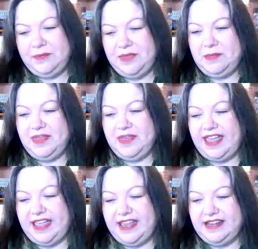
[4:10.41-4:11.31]
me
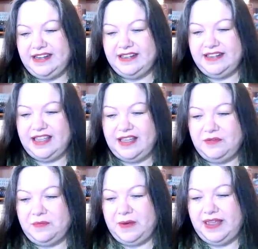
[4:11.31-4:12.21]
begin
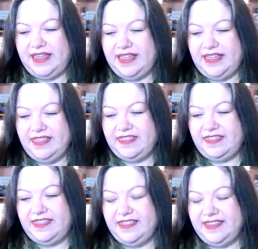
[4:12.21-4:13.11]
with